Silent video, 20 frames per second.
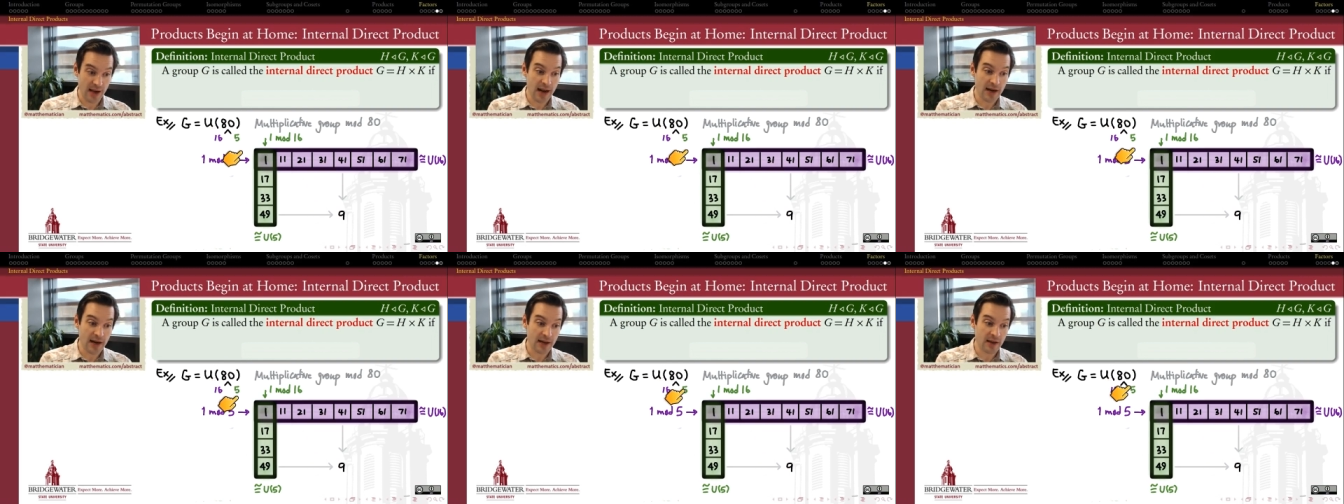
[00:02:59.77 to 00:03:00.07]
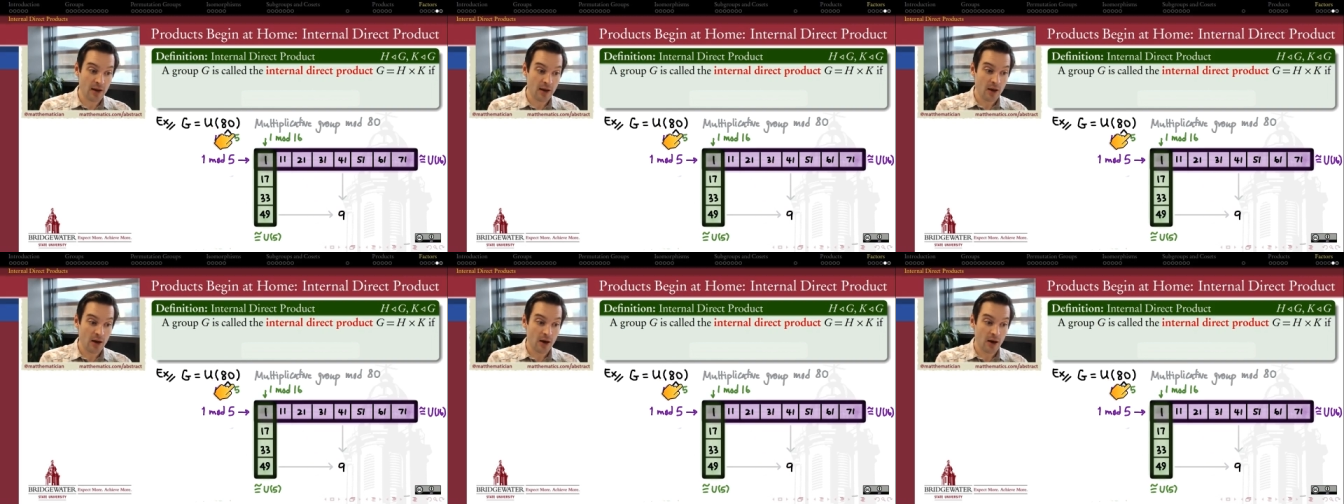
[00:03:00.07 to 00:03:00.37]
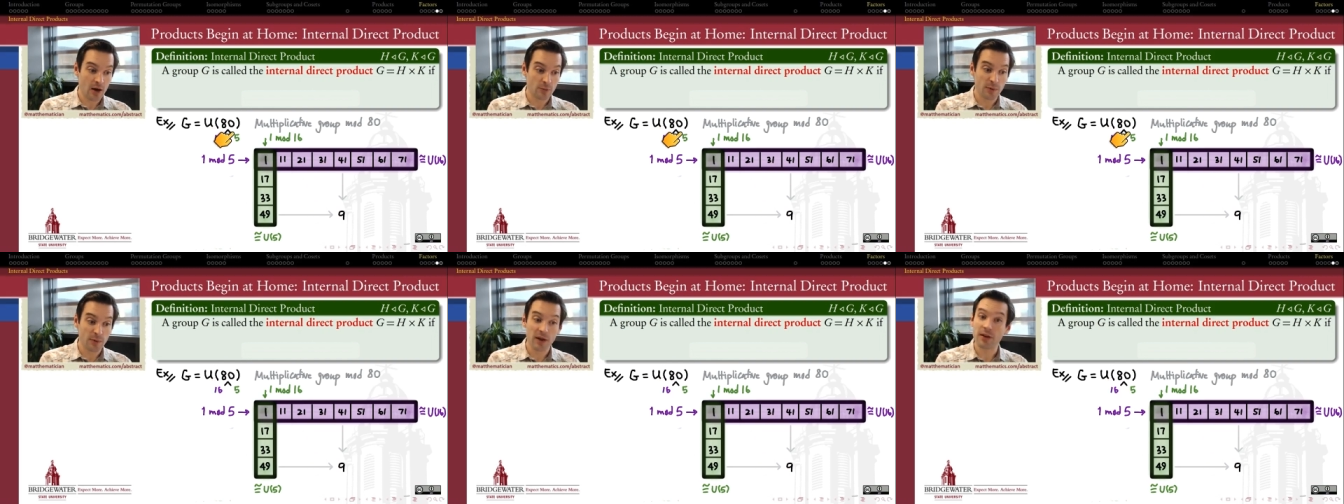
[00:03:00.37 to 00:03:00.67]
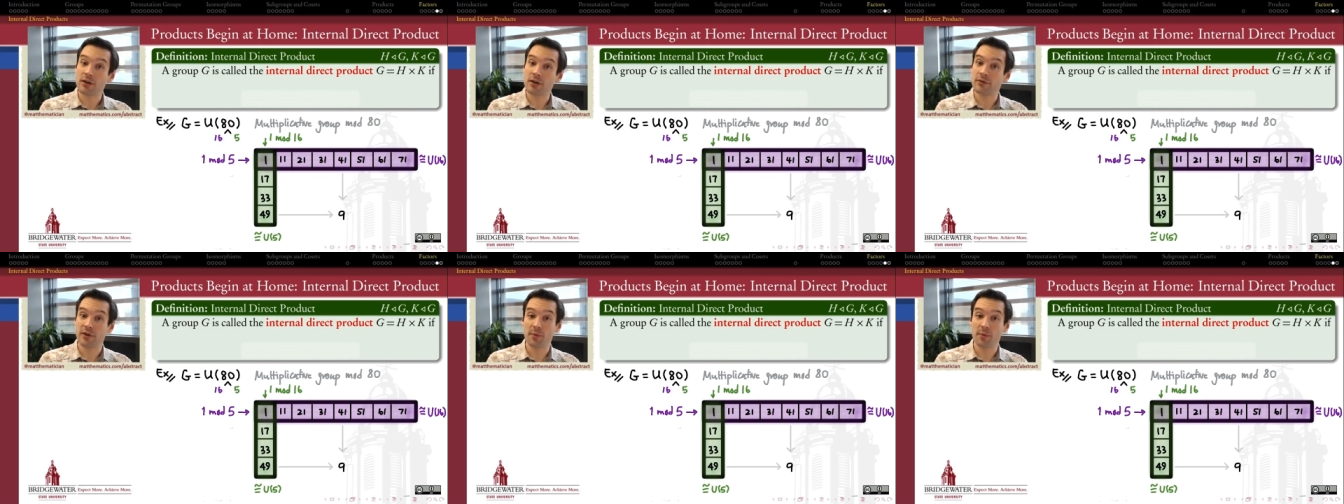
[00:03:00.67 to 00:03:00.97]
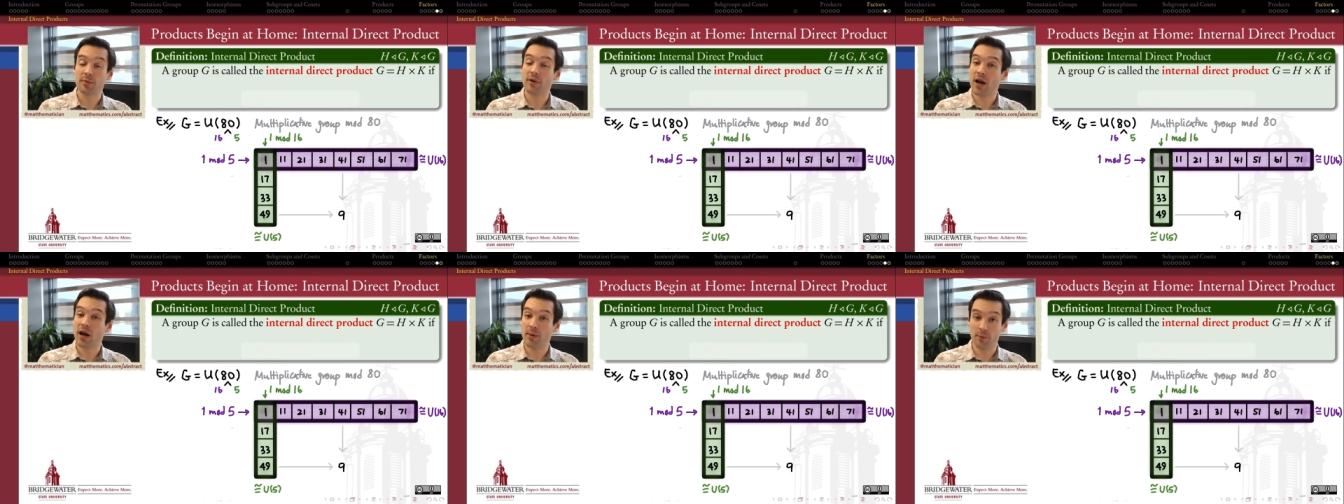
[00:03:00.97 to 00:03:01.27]
80 are relatively
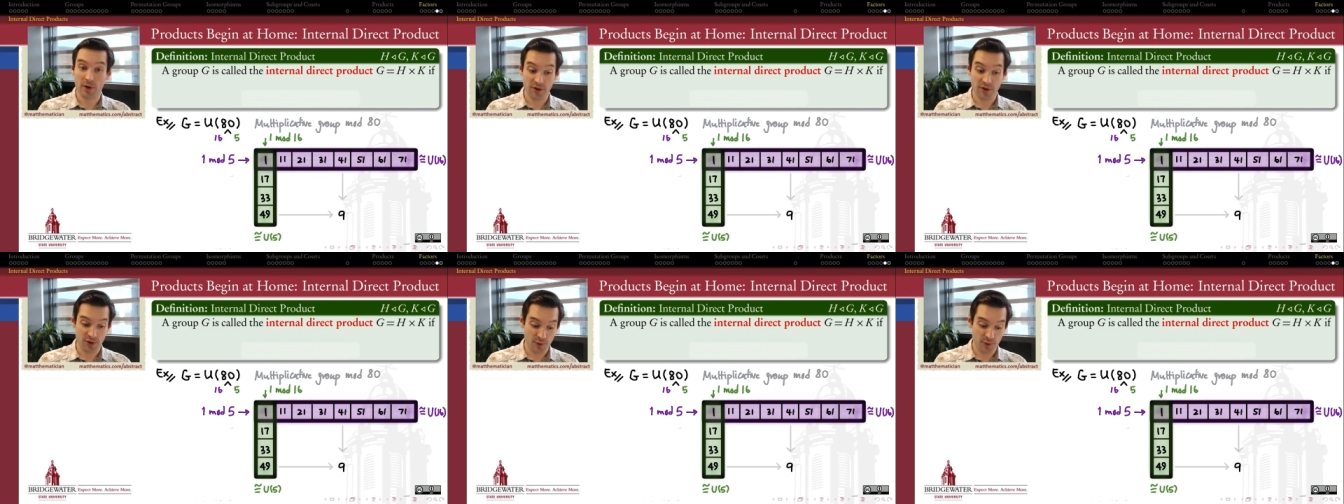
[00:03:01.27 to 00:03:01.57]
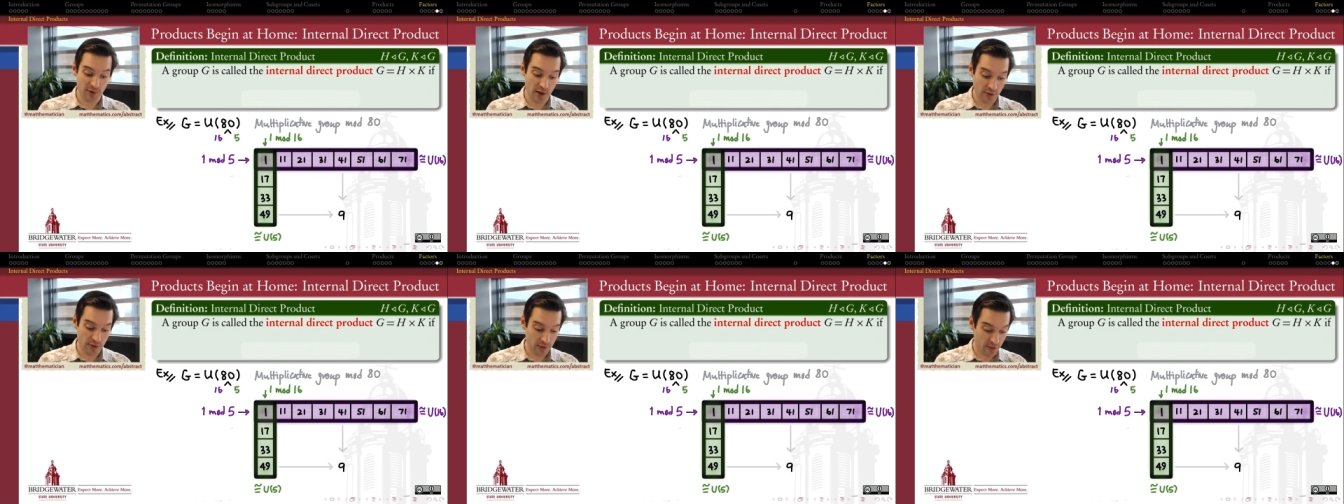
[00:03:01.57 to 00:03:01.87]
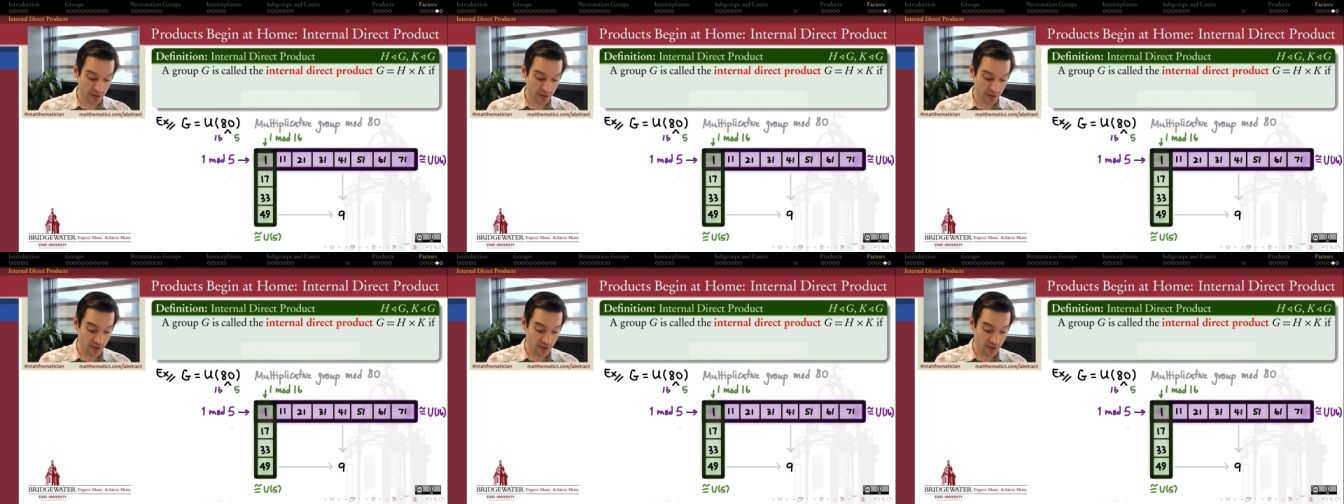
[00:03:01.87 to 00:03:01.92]
prime one to another.